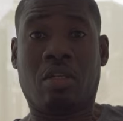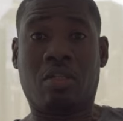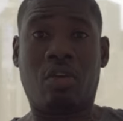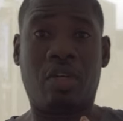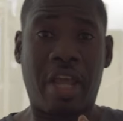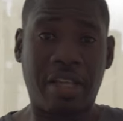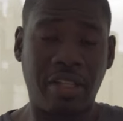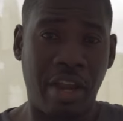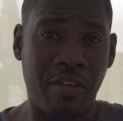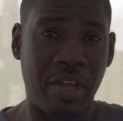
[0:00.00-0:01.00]
So the
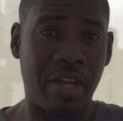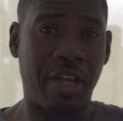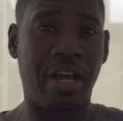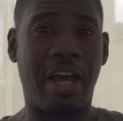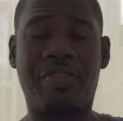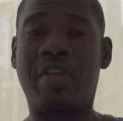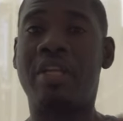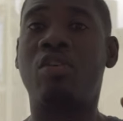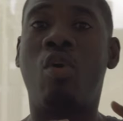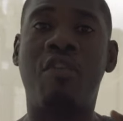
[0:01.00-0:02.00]
next area I think
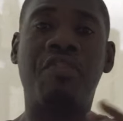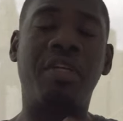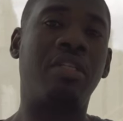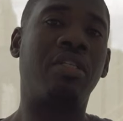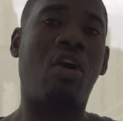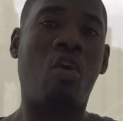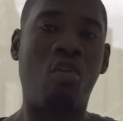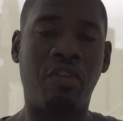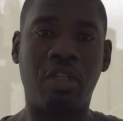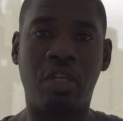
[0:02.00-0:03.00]
is often
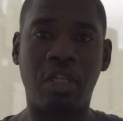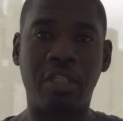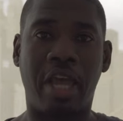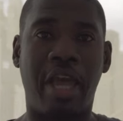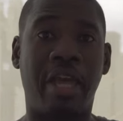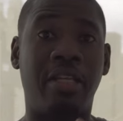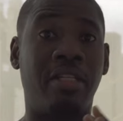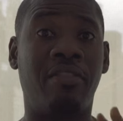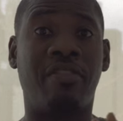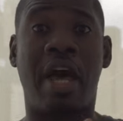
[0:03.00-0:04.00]
overlooked and
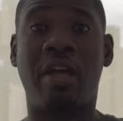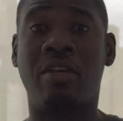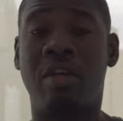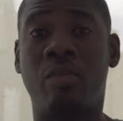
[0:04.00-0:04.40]
devalued.